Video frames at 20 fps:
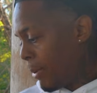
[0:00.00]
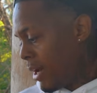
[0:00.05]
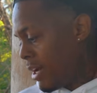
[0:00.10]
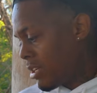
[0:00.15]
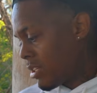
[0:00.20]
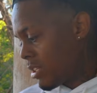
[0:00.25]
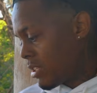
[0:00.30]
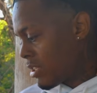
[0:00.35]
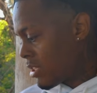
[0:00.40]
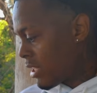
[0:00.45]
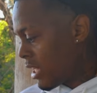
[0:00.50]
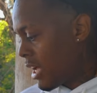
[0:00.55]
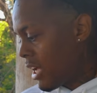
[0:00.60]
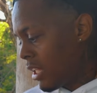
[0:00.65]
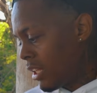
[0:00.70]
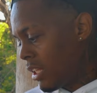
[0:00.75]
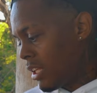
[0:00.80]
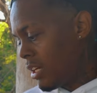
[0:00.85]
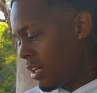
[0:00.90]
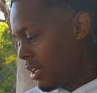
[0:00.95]
patient,
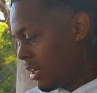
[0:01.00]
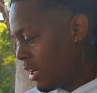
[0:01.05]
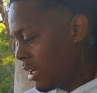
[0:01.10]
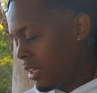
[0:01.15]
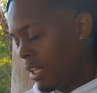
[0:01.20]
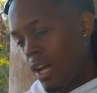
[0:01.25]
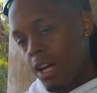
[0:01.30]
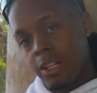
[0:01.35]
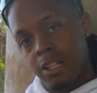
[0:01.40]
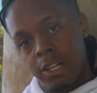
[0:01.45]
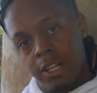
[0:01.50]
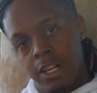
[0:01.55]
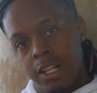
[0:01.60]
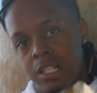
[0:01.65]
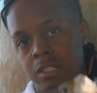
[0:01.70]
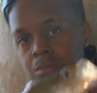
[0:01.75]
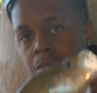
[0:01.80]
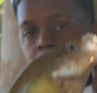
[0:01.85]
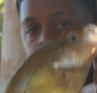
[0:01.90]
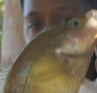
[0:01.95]
stayed there, and now look at
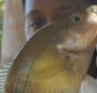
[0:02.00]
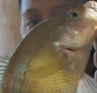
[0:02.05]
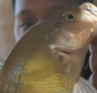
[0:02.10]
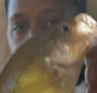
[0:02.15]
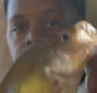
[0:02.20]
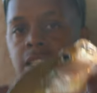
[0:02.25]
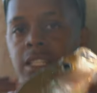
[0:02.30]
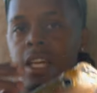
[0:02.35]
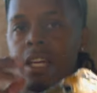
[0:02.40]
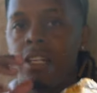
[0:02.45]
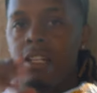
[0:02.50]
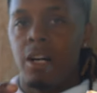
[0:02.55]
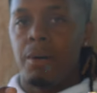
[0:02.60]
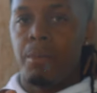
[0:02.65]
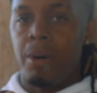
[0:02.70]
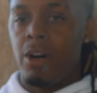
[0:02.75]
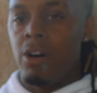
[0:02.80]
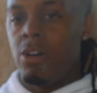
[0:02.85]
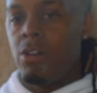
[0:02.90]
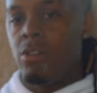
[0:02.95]
us, man. Like I said, they come
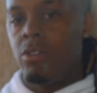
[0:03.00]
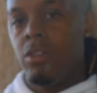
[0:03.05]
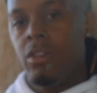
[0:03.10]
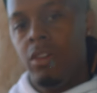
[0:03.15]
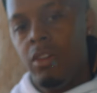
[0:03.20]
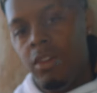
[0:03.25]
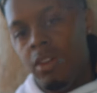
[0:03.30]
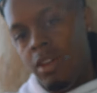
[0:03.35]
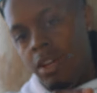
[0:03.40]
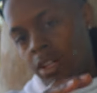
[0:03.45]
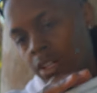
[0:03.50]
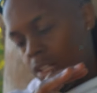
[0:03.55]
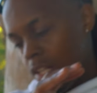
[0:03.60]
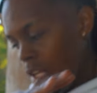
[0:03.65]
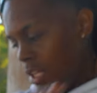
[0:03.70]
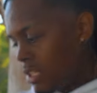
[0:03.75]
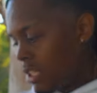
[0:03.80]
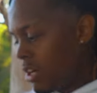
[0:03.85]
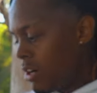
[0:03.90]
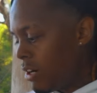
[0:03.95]
on, and then
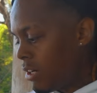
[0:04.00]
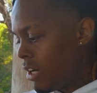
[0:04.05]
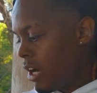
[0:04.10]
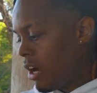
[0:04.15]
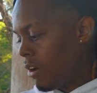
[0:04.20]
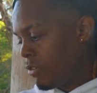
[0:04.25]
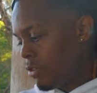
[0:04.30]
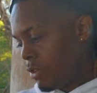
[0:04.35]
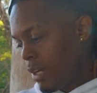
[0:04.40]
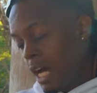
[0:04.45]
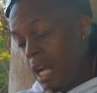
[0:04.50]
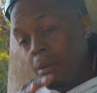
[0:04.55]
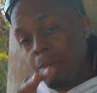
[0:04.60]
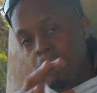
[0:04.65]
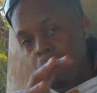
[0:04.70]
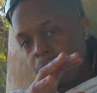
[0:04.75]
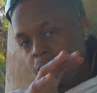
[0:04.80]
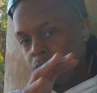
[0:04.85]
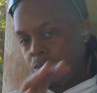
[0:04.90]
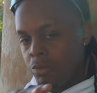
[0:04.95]
they turn off. You got to be,
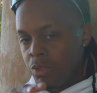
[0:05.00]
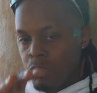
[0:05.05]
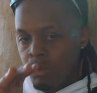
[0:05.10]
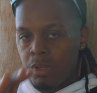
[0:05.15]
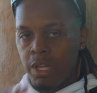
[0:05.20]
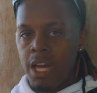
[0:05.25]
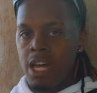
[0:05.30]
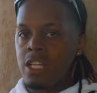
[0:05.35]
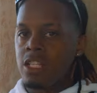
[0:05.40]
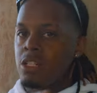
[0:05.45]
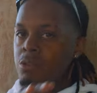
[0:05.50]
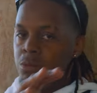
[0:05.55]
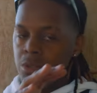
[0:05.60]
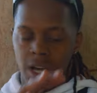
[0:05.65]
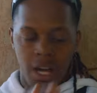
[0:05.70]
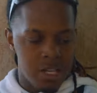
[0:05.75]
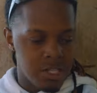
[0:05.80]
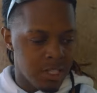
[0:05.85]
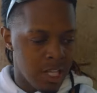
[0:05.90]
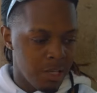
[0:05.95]
when you catch them, you
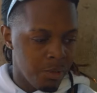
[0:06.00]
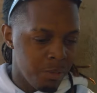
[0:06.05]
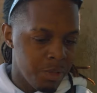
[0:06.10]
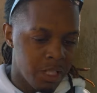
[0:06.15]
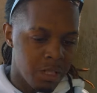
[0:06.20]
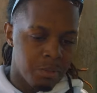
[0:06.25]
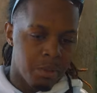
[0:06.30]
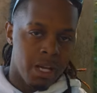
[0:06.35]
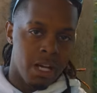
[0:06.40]
got to stay with it,